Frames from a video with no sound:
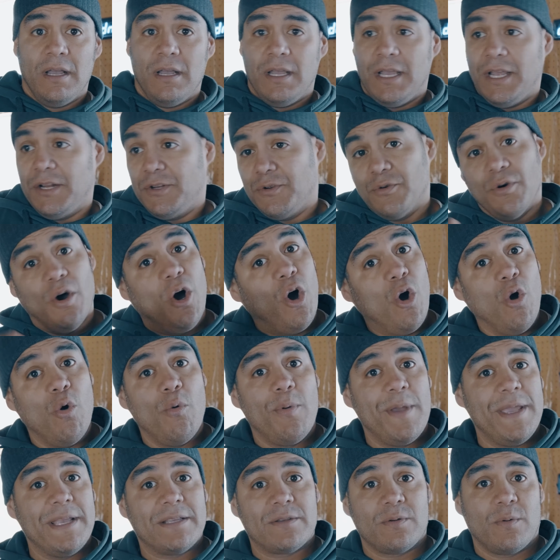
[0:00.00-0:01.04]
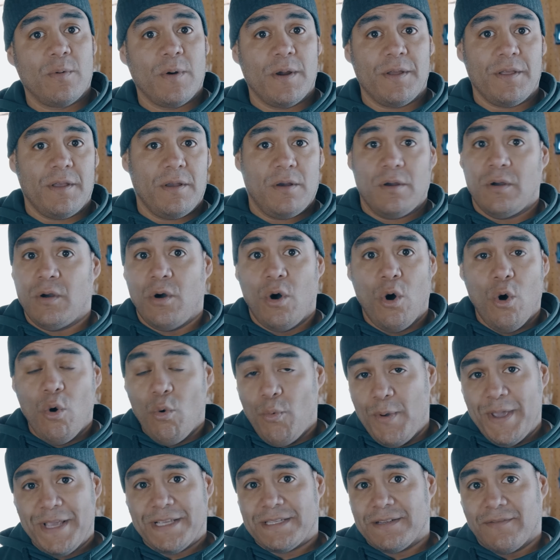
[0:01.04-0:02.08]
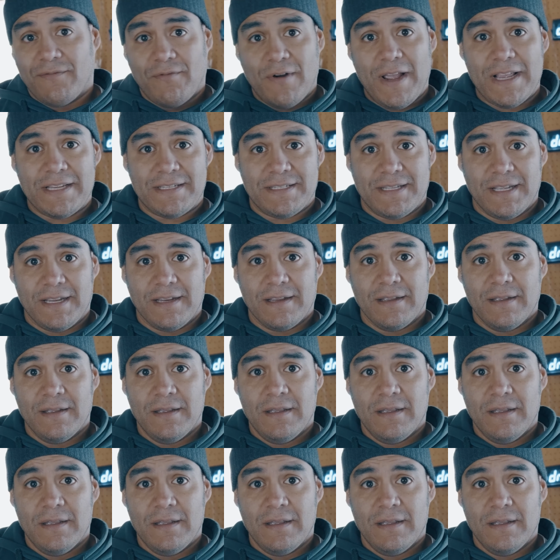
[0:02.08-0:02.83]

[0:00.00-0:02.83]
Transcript: and do a whole week's of resting.